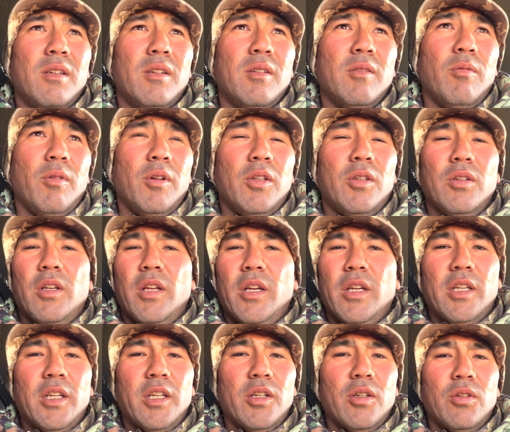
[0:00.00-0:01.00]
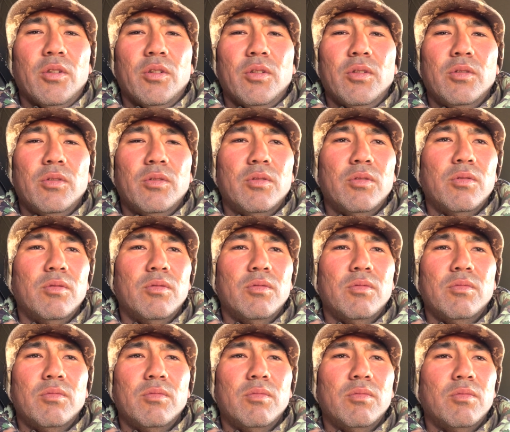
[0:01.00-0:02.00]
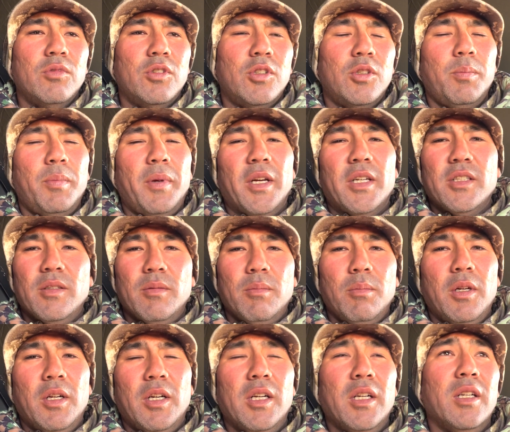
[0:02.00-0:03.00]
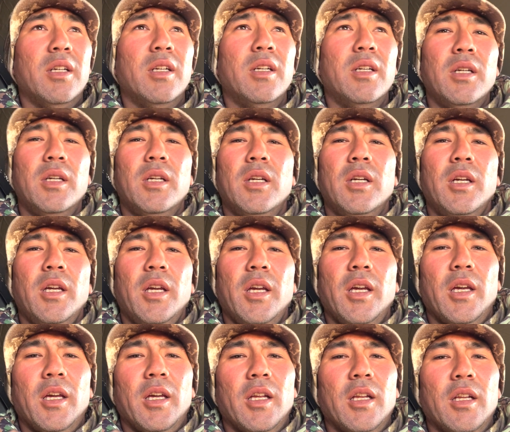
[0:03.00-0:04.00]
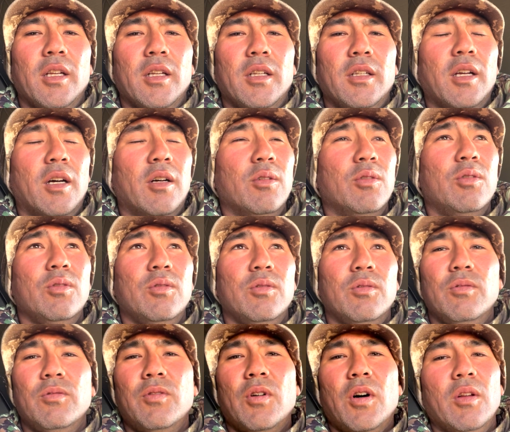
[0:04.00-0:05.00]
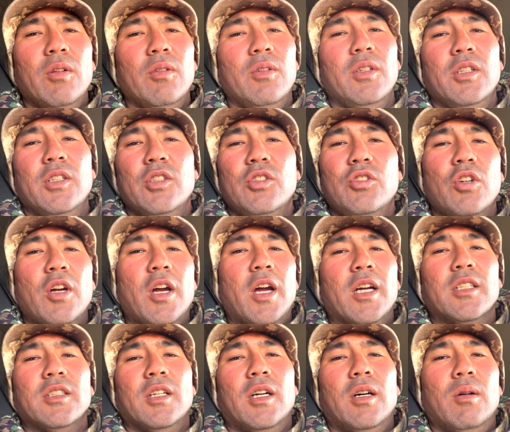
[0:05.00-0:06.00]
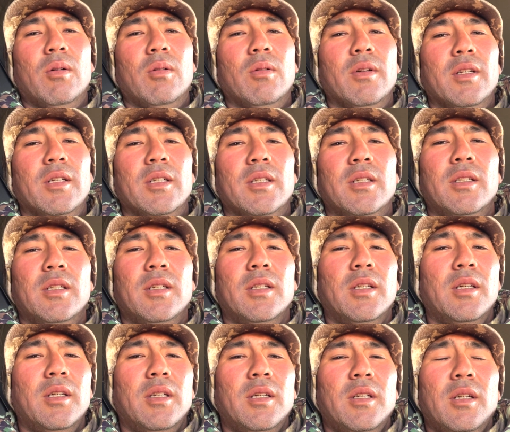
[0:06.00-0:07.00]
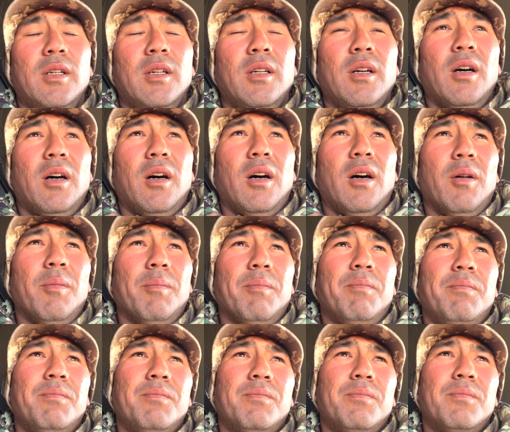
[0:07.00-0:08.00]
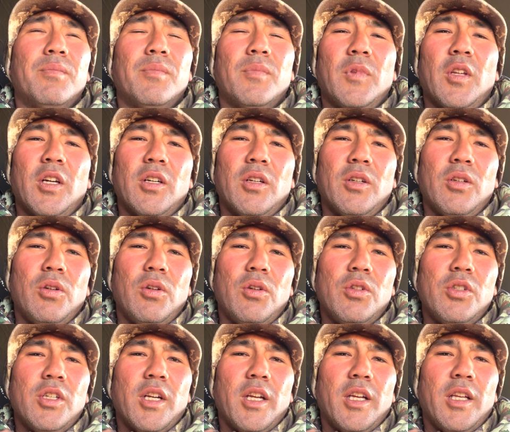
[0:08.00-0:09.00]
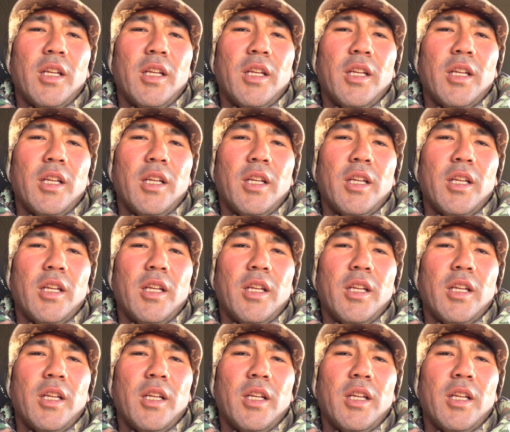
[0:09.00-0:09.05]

went to like little specks of blood and down to following his tracks out, and The conclusion I